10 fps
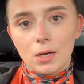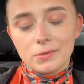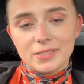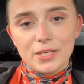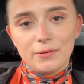
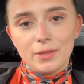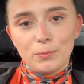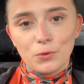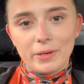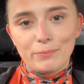I'll see you in the
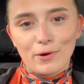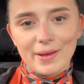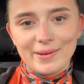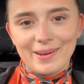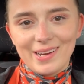morning,
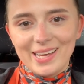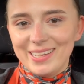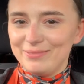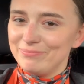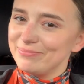bright and early.